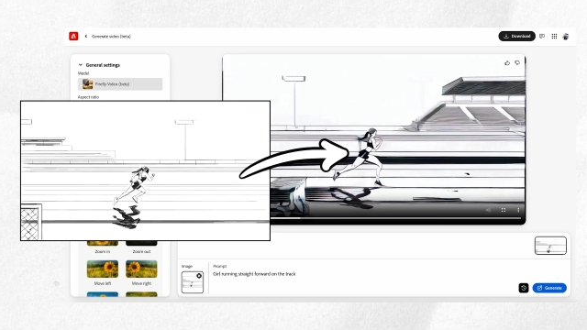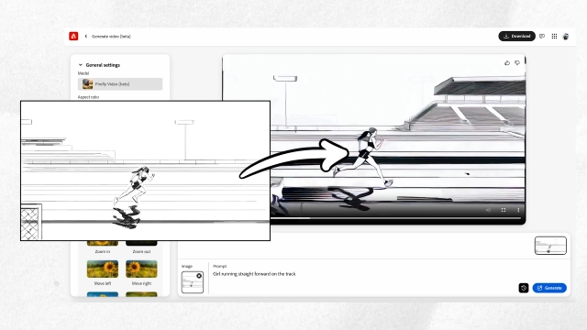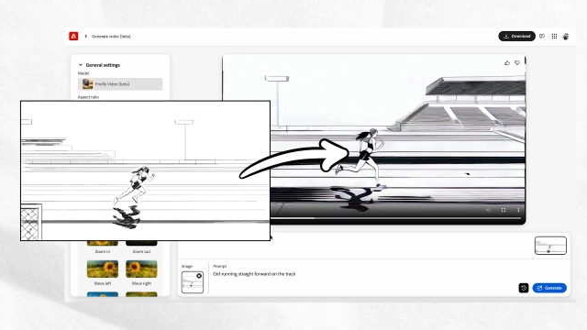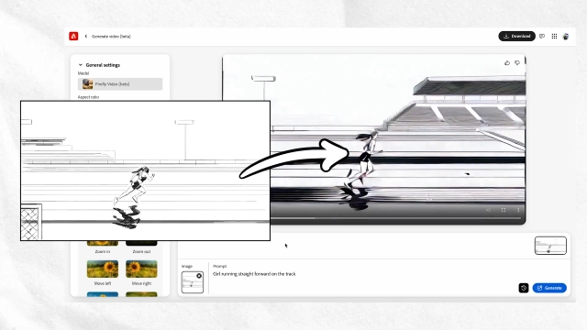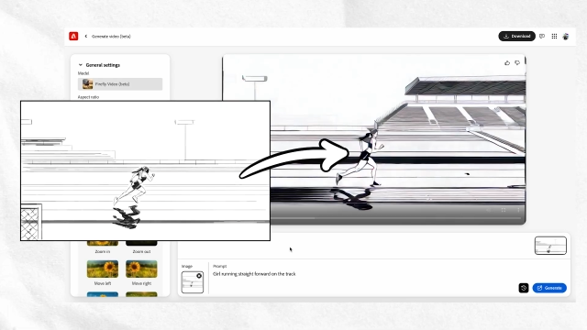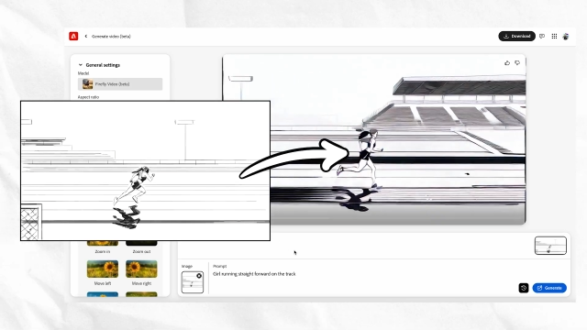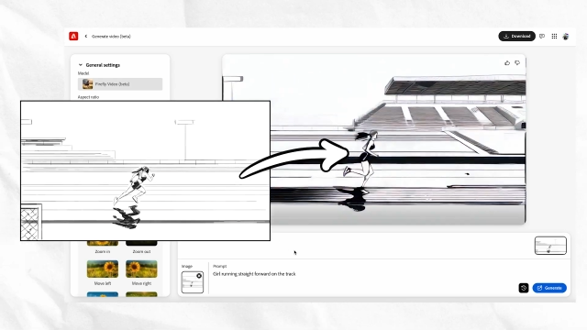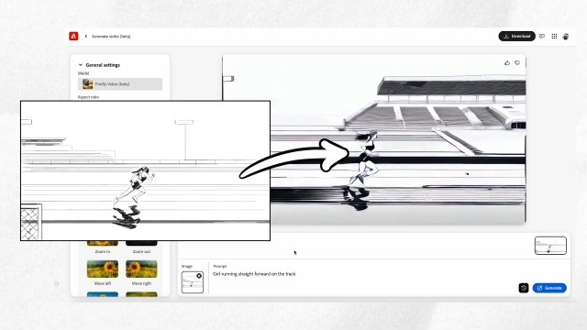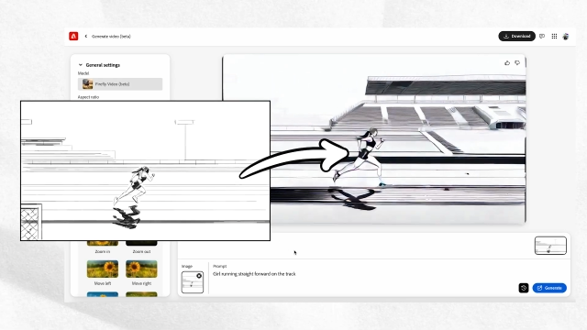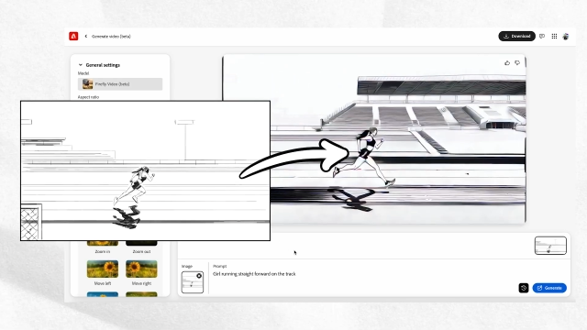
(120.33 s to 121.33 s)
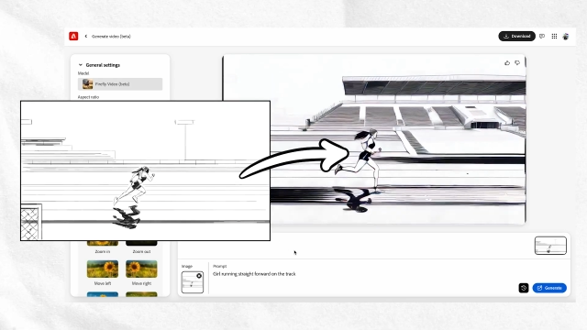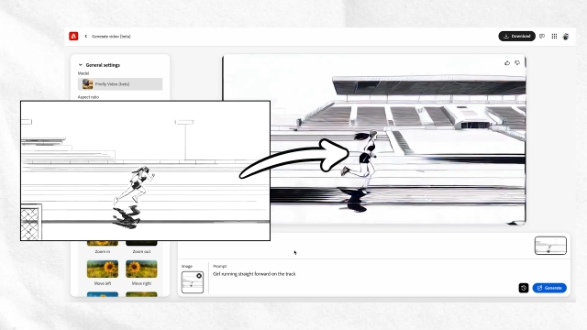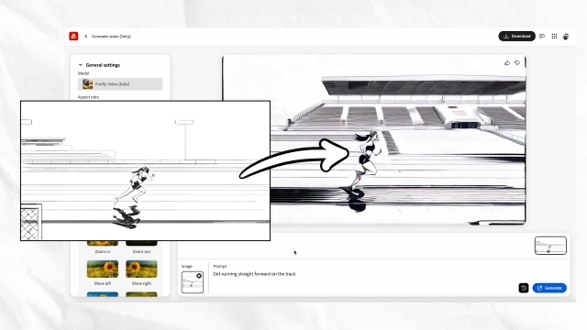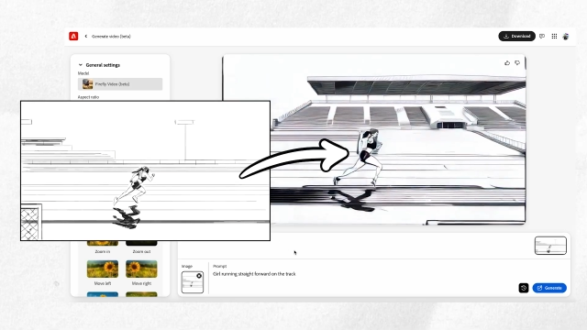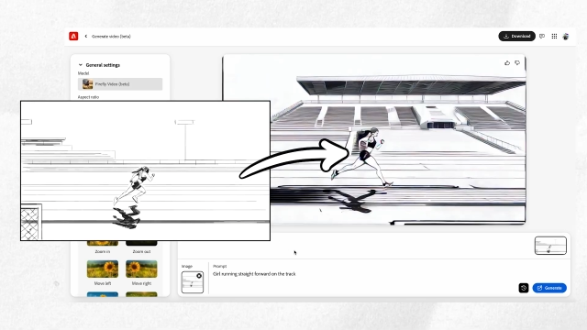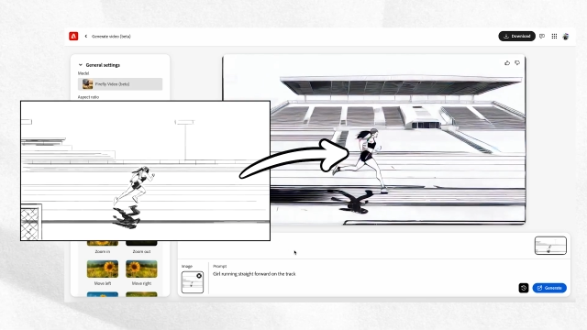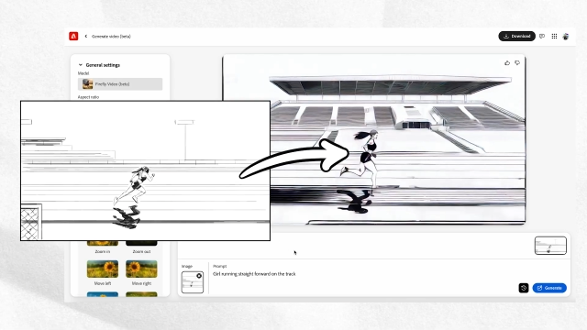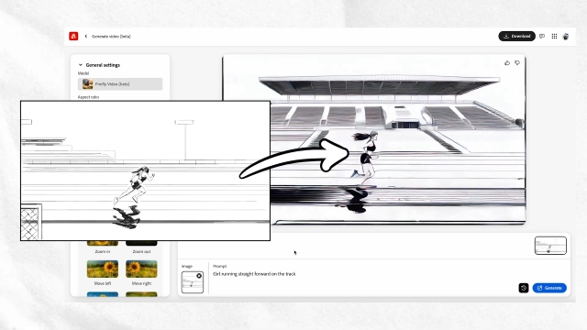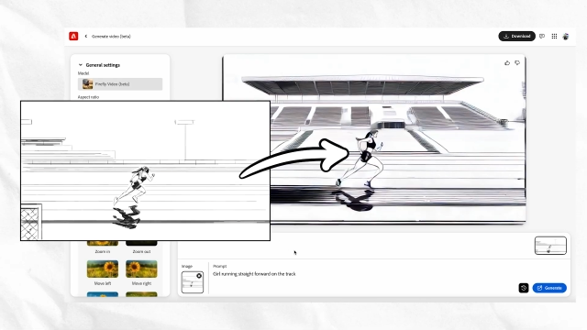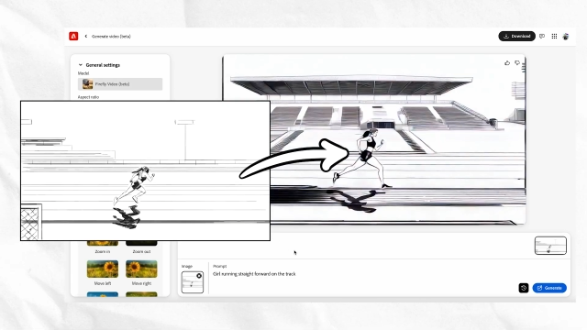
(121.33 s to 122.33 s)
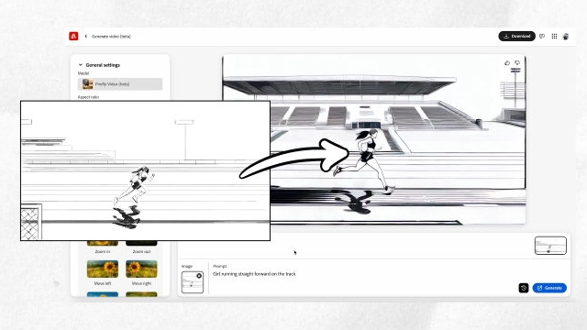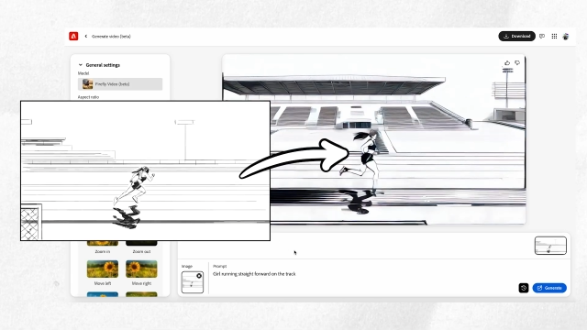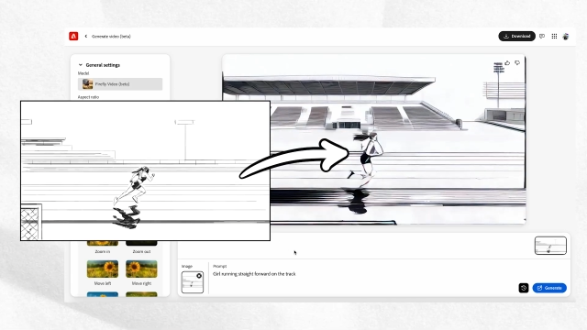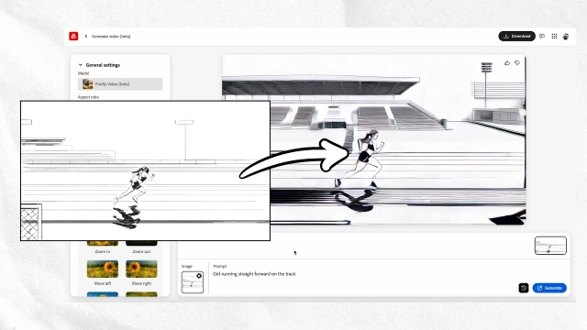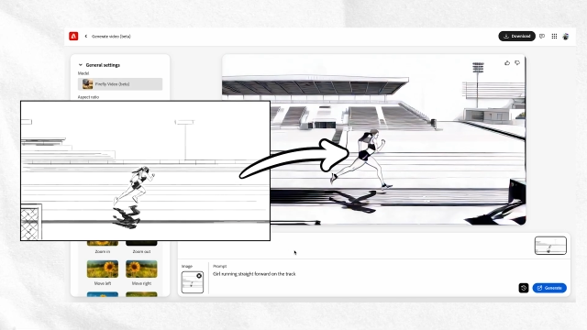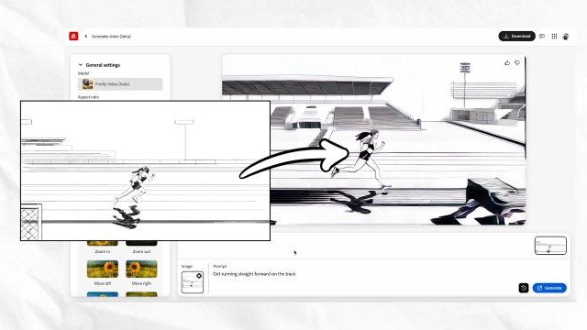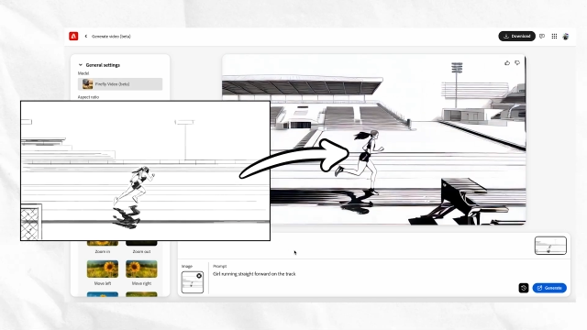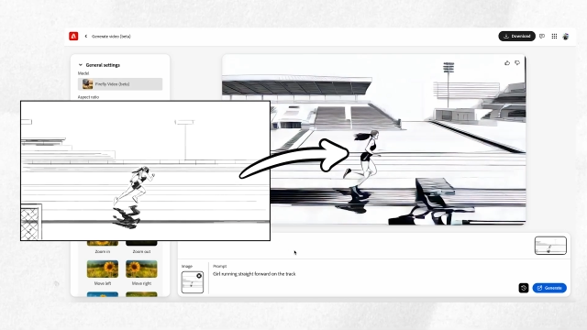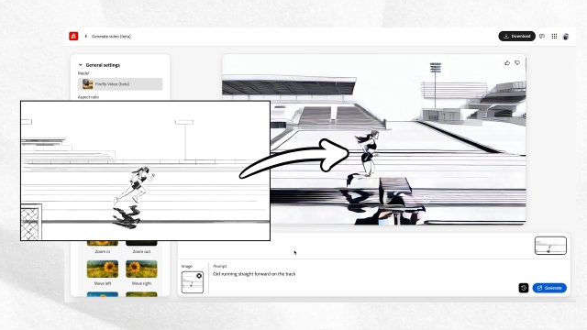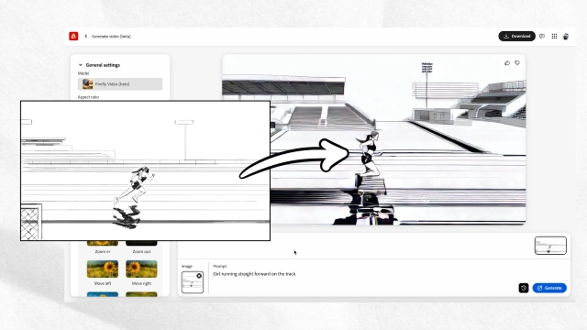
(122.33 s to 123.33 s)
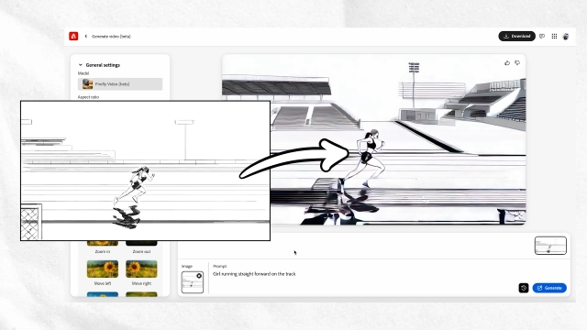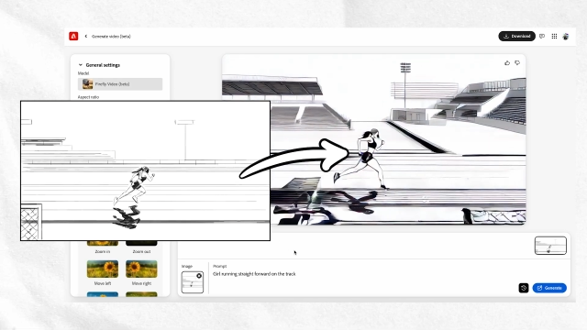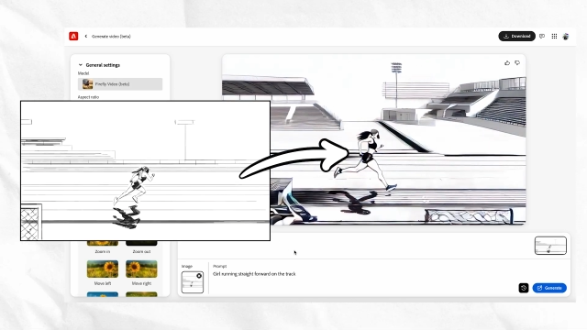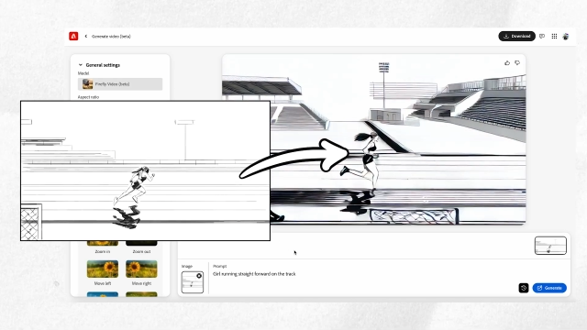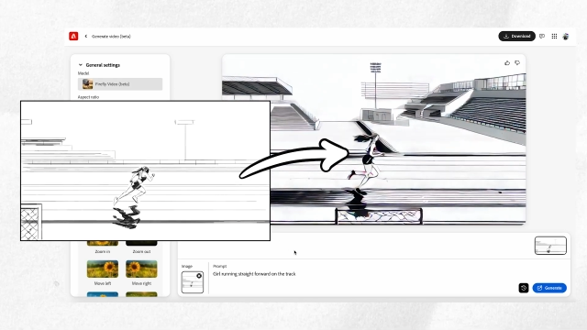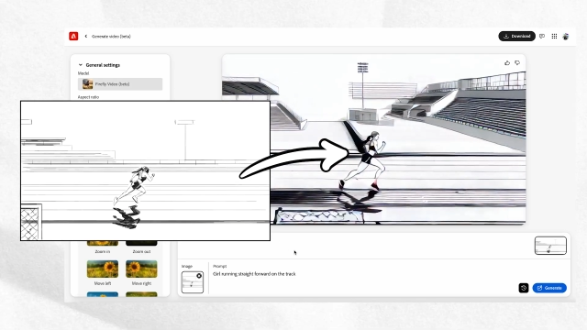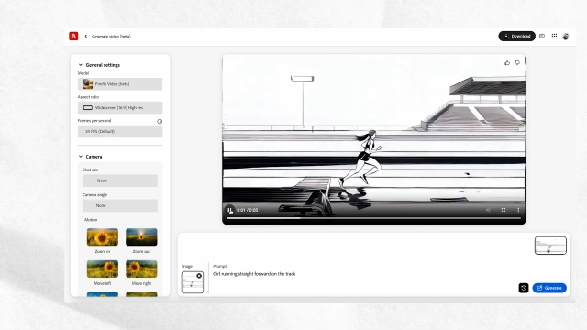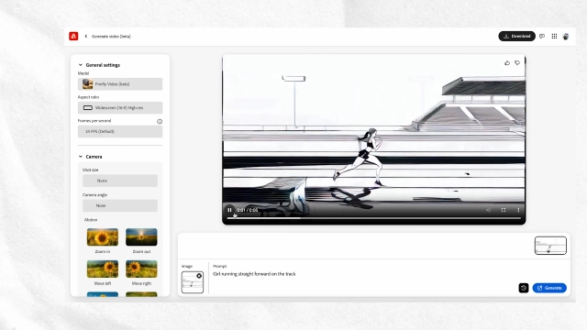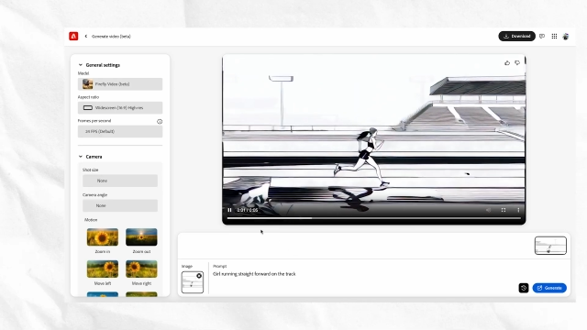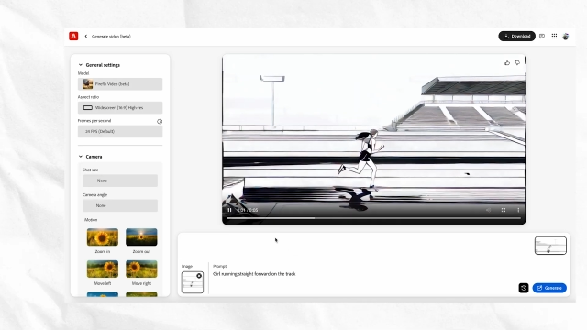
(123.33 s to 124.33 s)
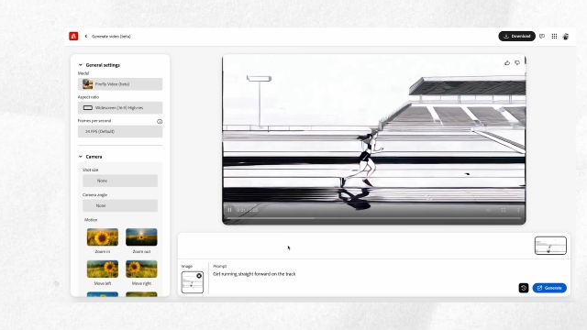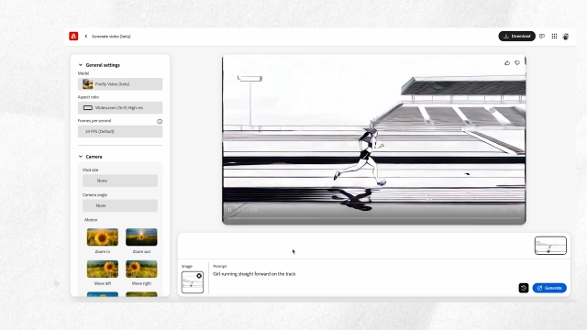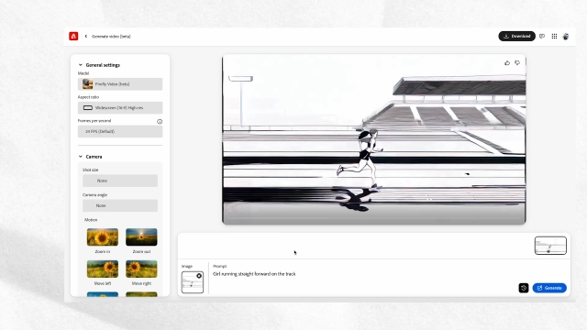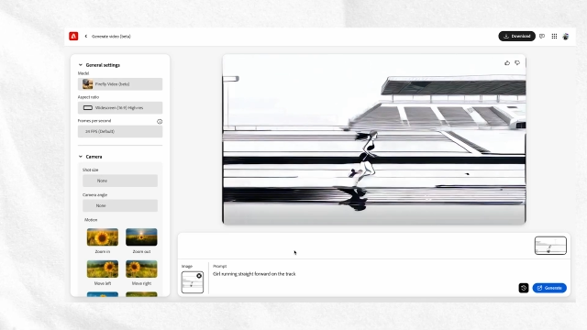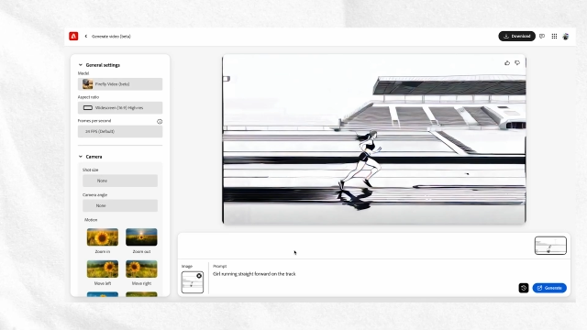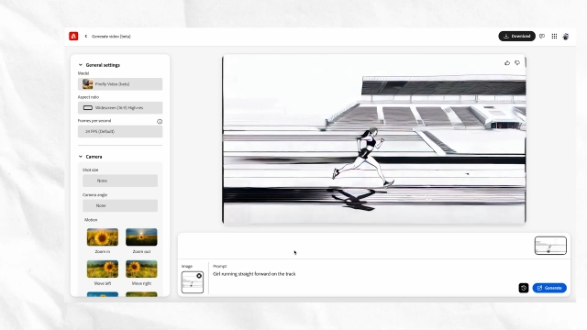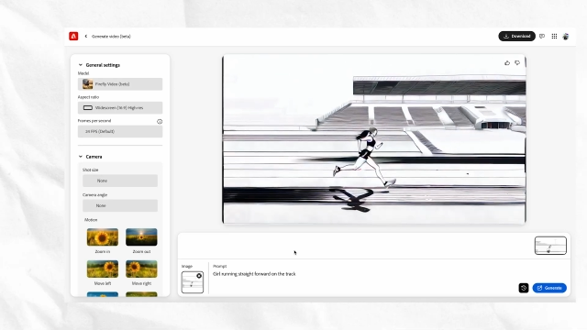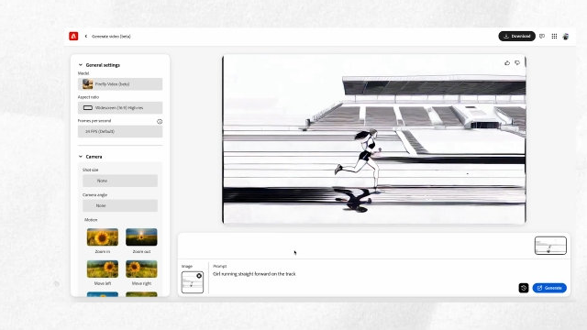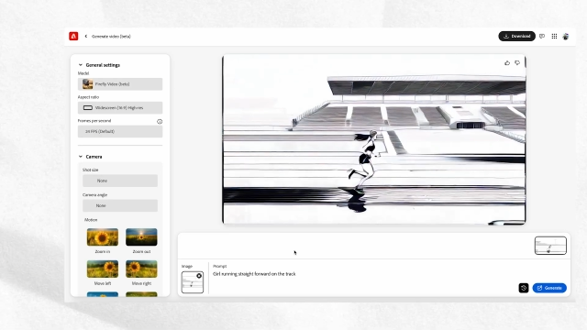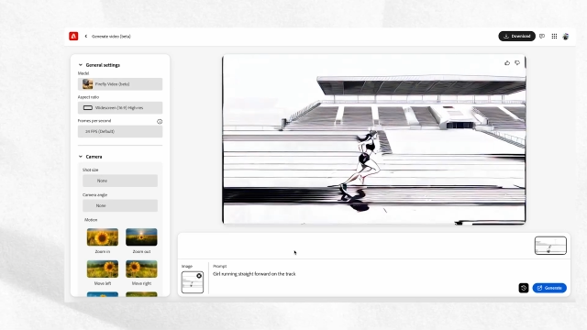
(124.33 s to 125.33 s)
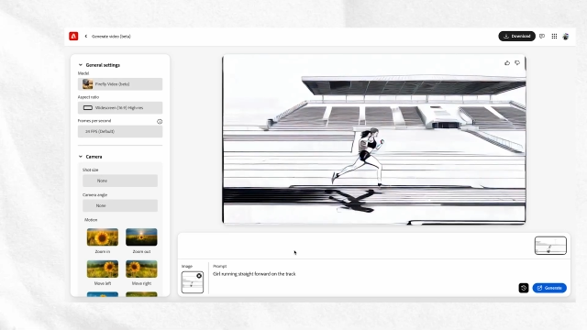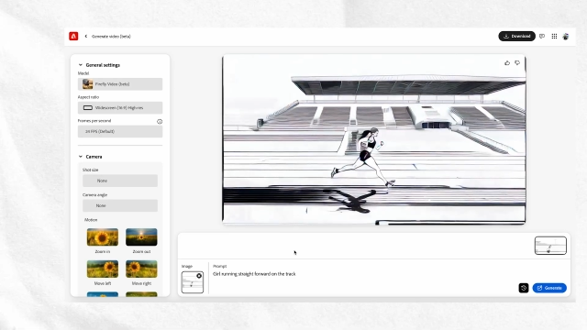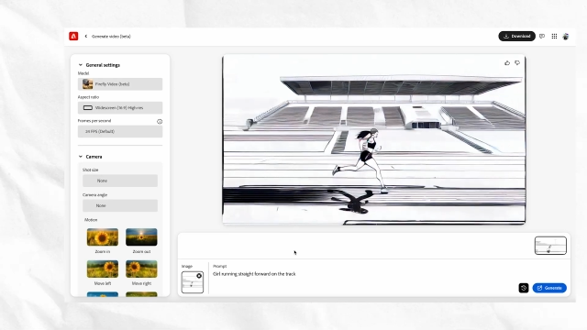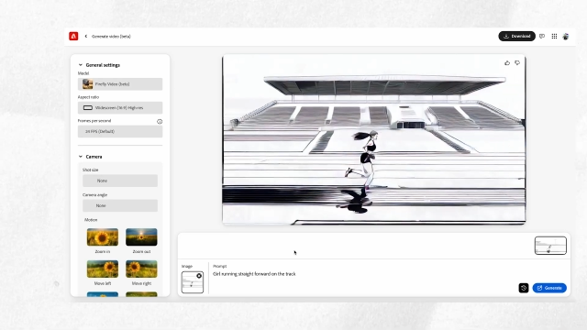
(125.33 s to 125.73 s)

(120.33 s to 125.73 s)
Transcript: Nobody's mouth can be seen.